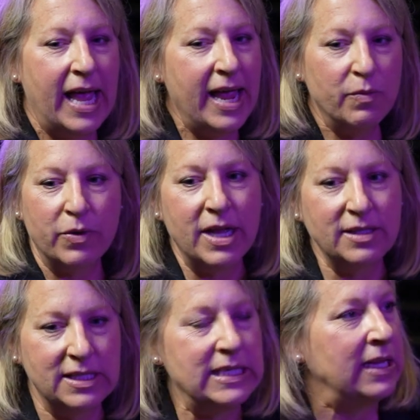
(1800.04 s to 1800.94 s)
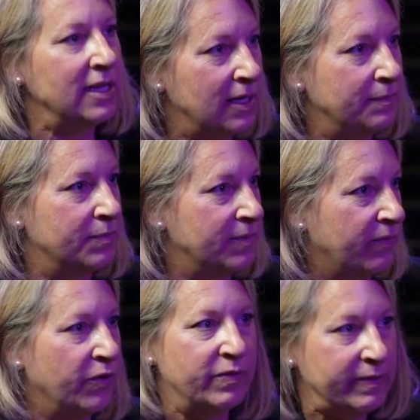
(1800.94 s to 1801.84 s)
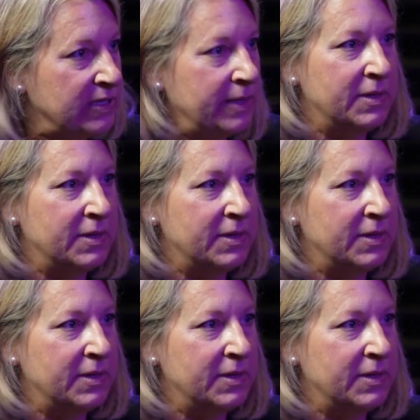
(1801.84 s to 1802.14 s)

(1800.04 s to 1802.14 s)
hey, we're not standing up for 15